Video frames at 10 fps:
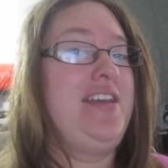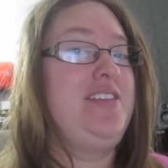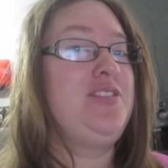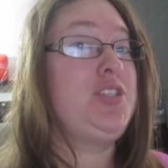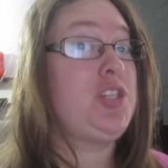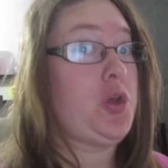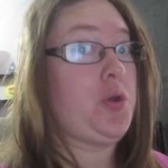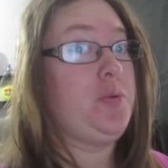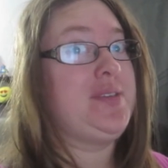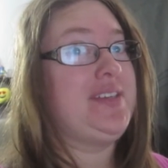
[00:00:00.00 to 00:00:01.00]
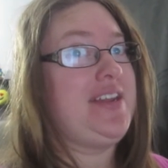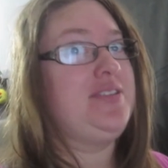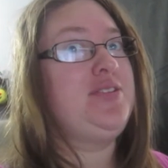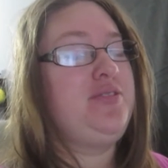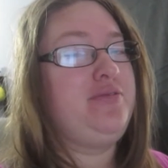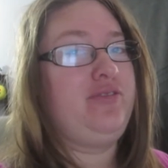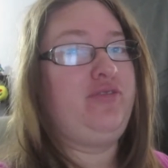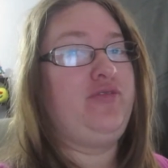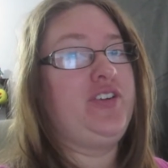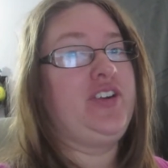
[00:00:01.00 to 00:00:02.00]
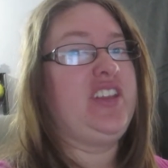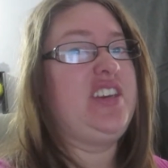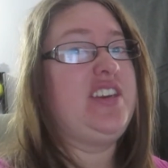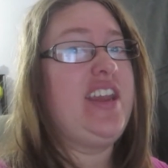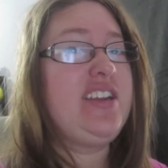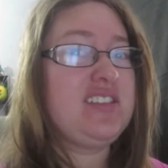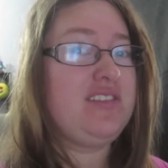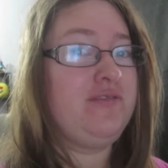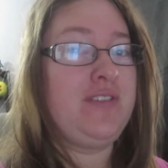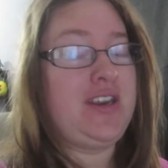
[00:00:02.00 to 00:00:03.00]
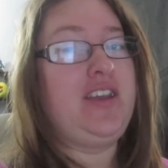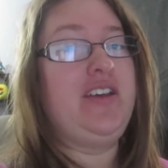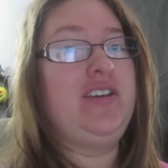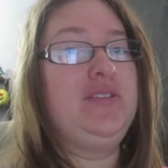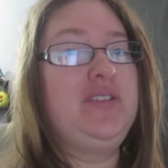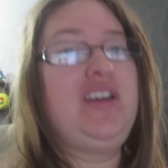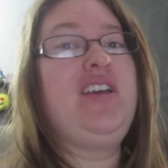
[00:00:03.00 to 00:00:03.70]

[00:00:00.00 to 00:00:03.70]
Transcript: So stay tuned for the next video.